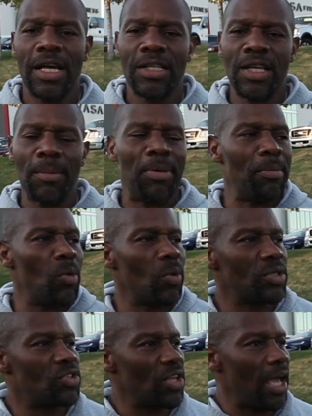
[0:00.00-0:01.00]
Some people
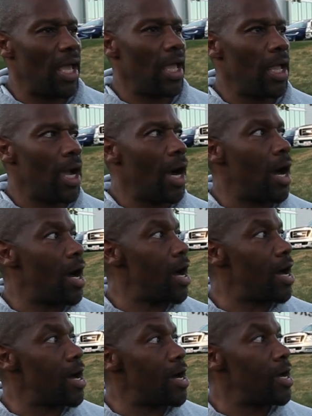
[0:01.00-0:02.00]
would say,
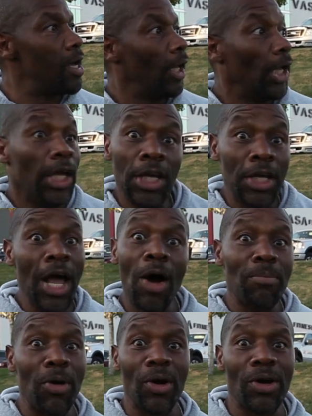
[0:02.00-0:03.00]
uh,
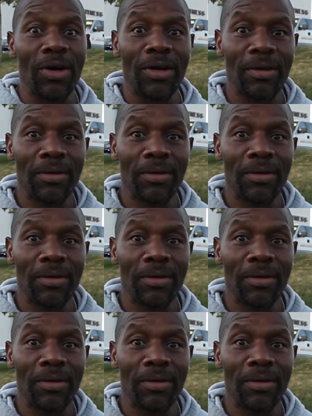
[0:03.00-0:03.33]
In-N-Out Burger.